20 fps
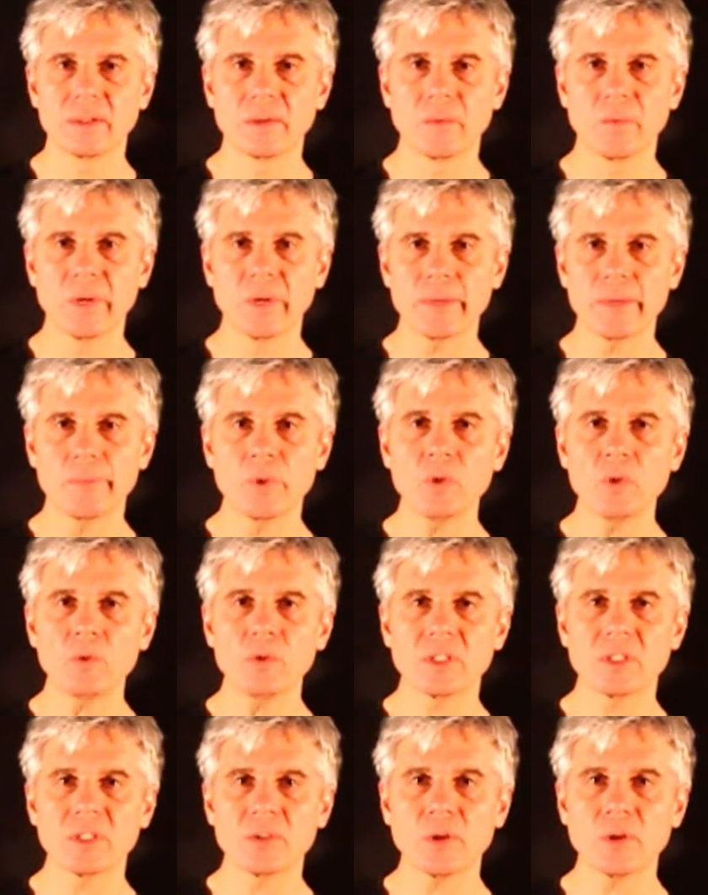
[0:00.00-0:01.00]
We
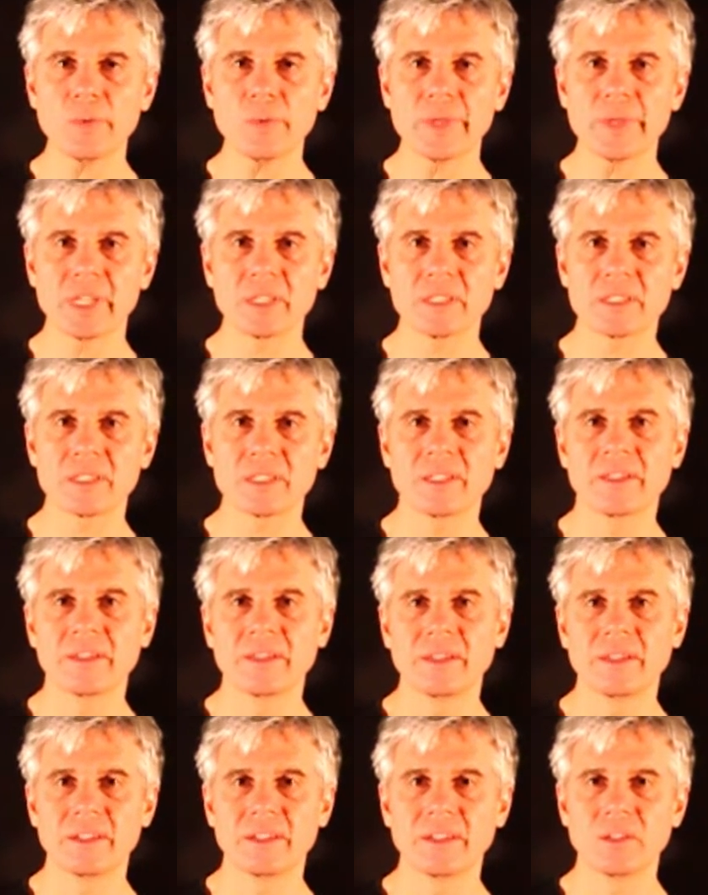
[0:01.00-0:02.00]
compute determinants
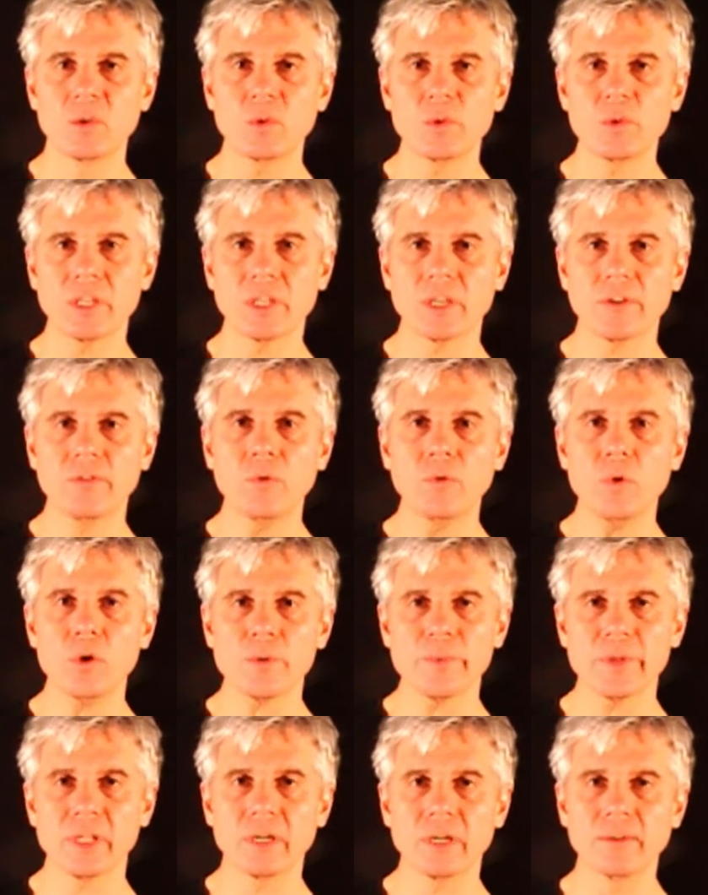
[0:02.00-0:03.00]
using a
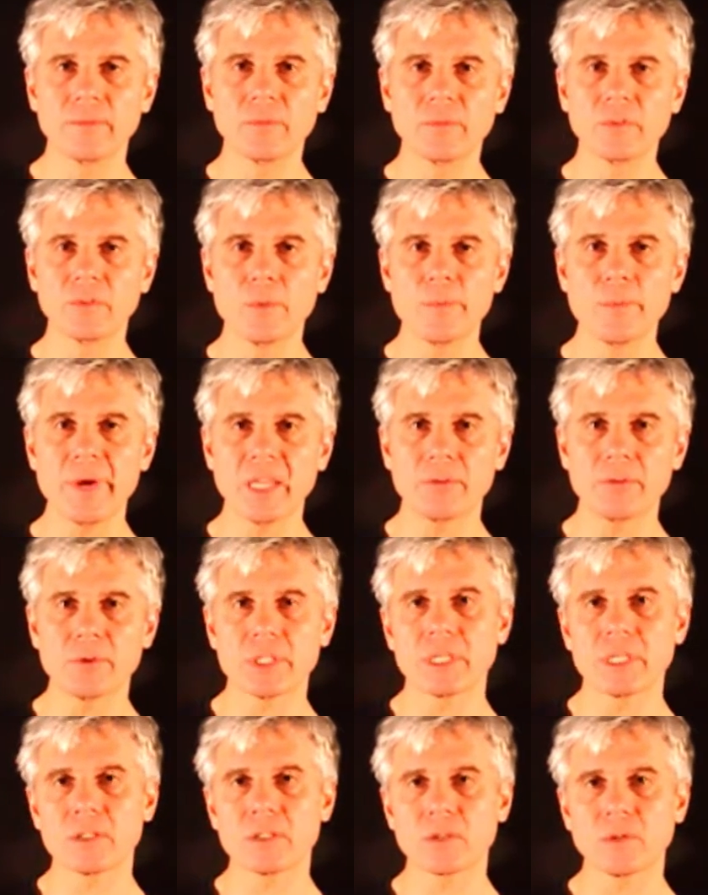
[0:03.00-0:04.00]
formula for
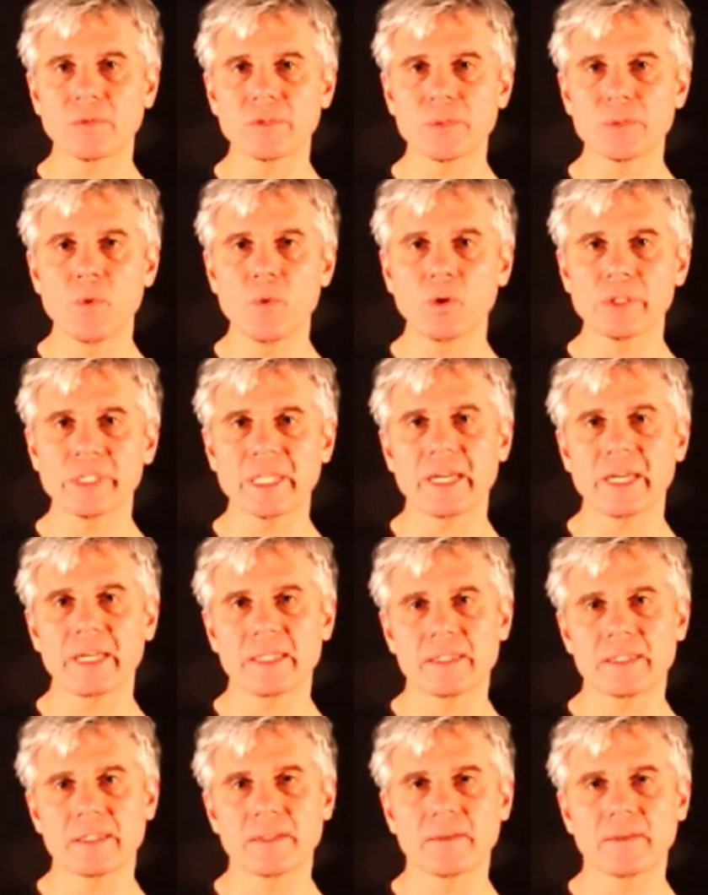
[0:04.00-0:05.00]
matrices of small
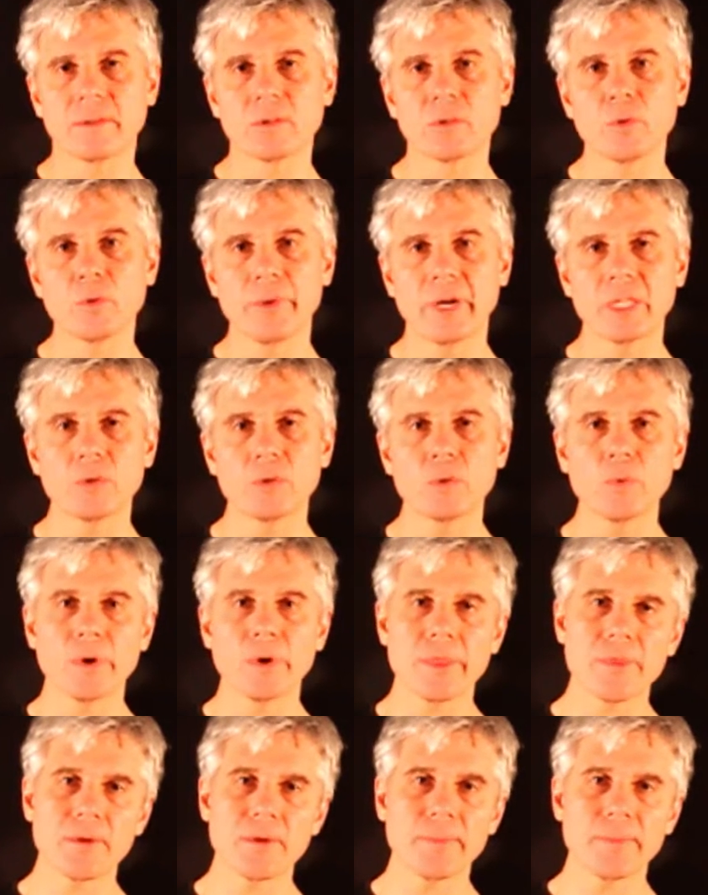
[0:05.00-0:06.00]
size 2 by 2
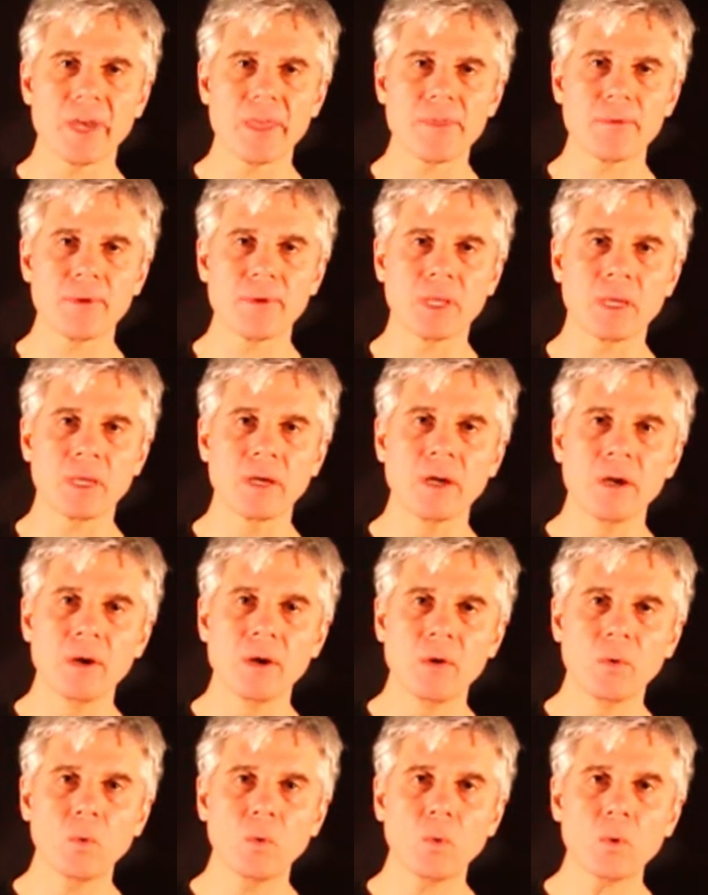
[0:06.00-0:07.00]
and 3 by 3,
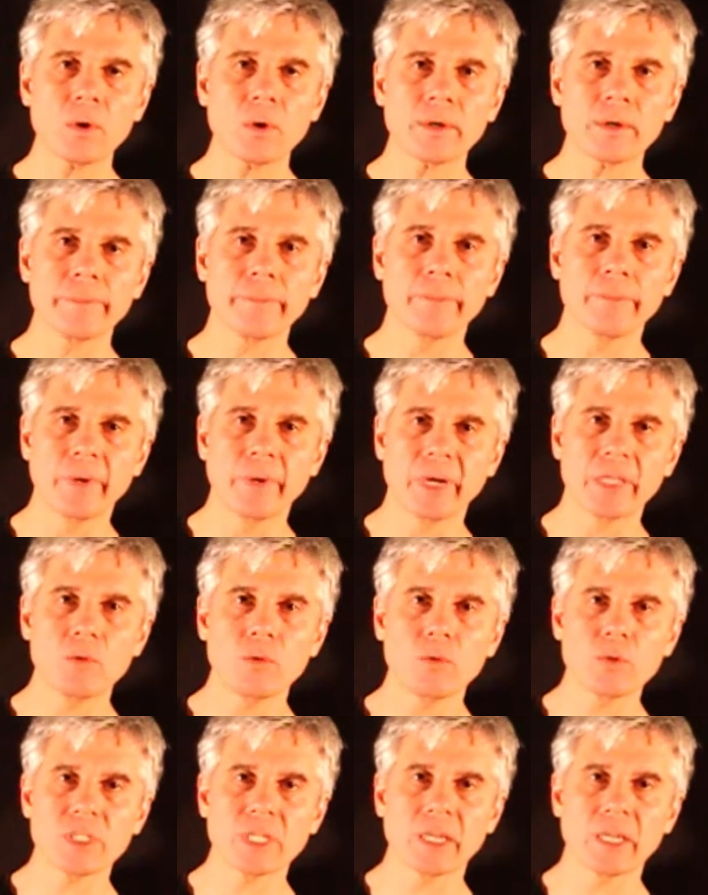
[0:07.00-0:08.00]
or by
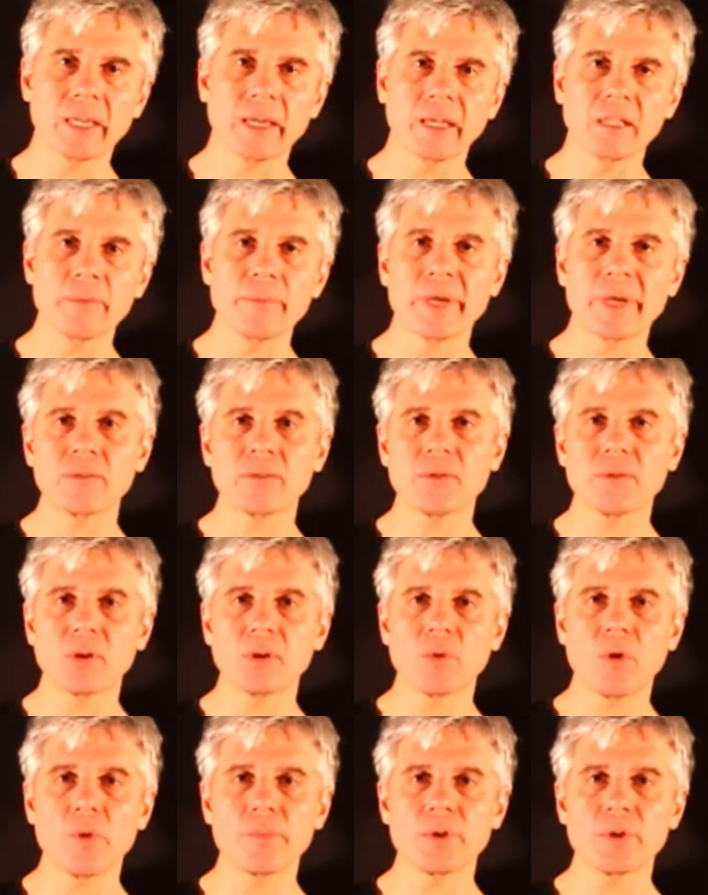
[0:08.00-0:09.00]
using elementary
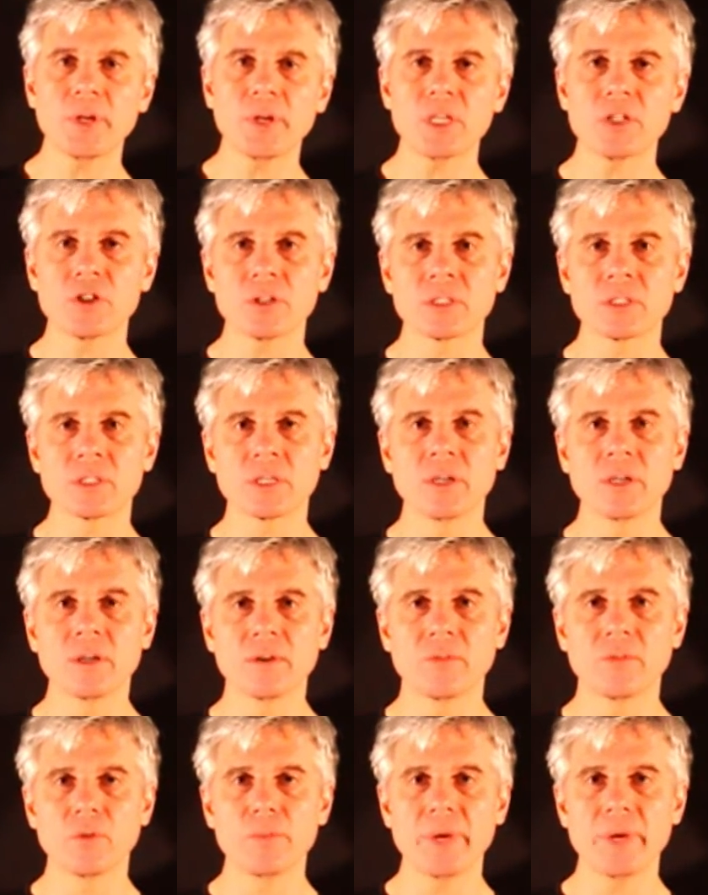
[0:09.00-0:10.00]
row operations
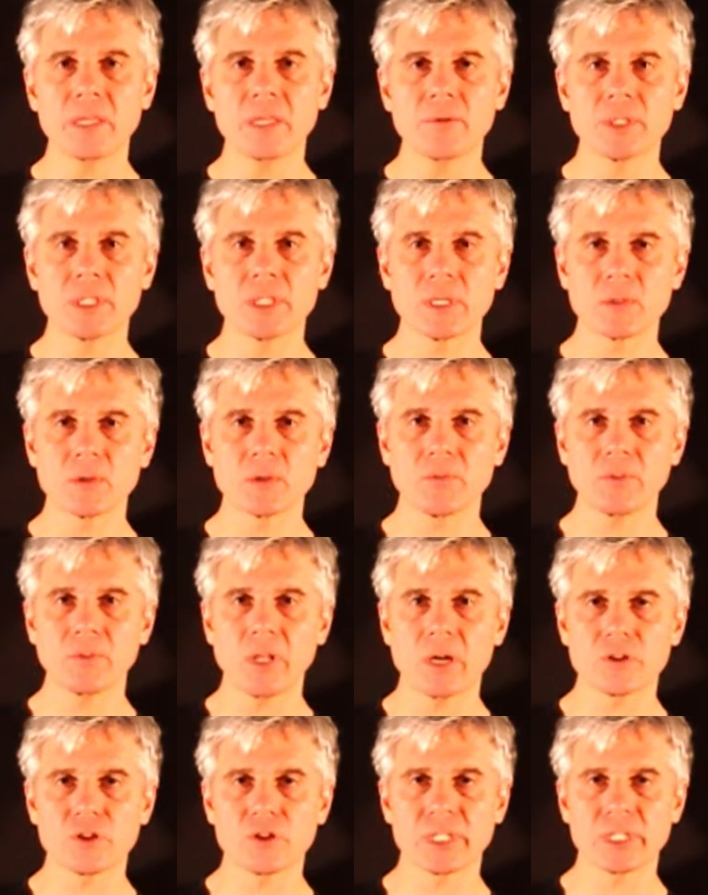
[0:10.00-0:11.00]
for matrices of
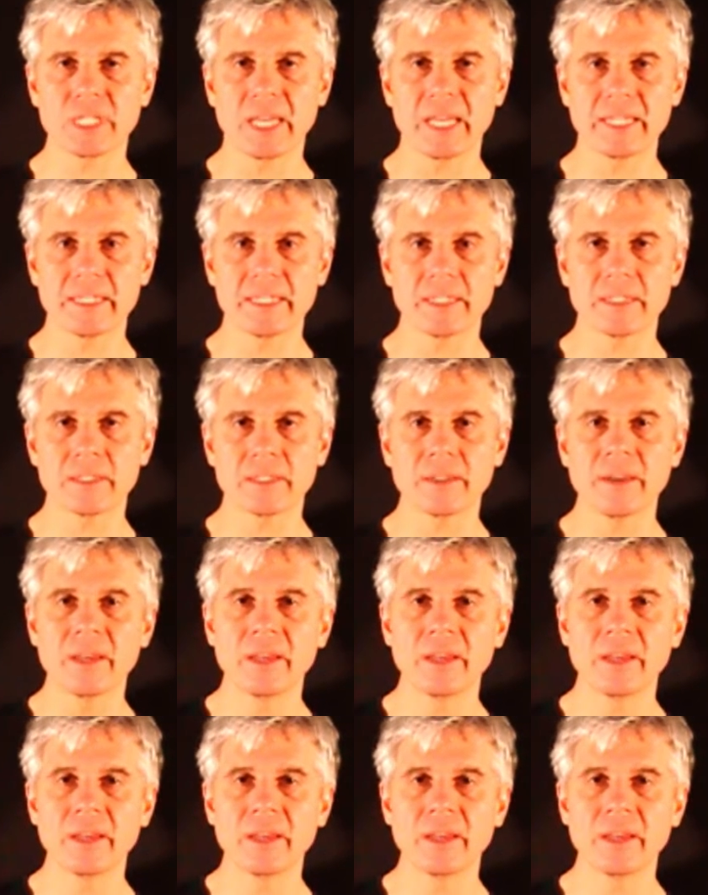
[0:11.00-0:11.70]
larger sizes.